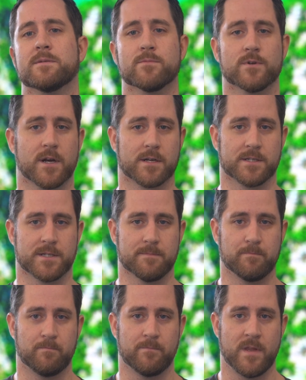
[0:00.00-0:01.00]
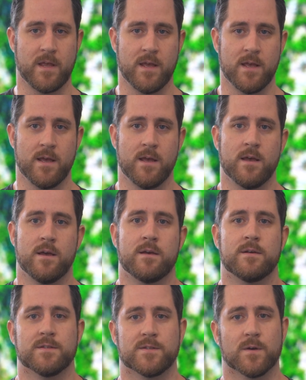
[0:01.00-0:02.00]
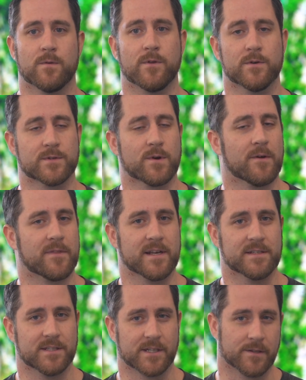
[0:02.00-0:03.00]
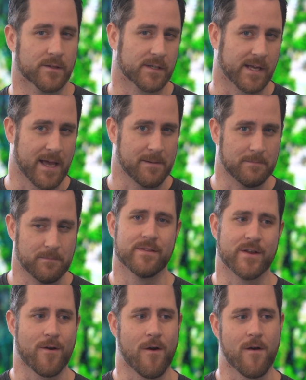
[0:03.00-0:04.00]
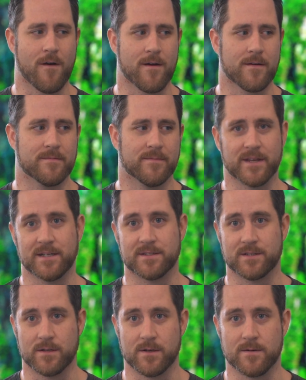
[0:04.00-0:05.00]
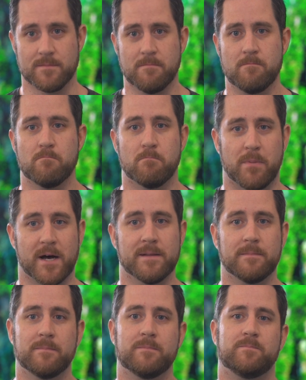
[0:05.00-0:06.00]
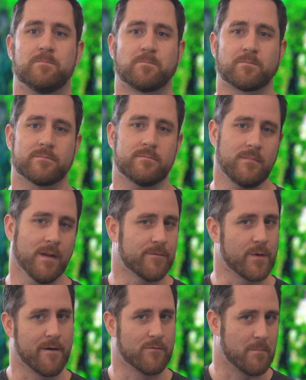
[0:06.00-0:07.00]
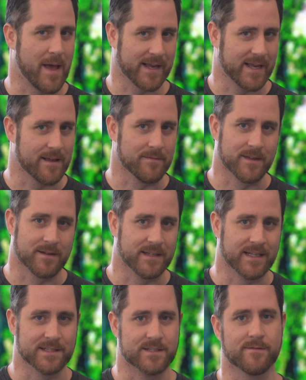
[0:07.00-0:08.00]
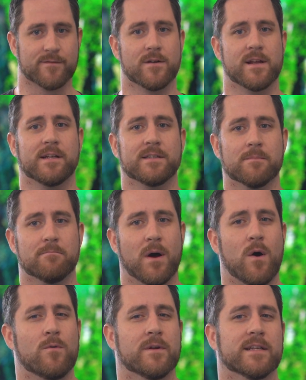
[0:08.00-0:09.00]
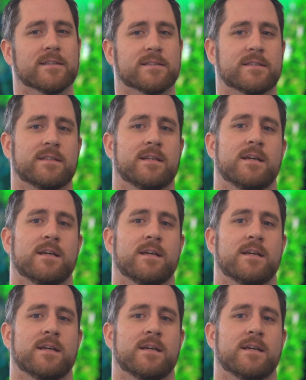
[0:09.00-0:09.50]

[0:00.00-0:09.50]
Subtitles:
in production. So those are all things you can look at. There are things to learn, but if you have a backend that needs a front-end component,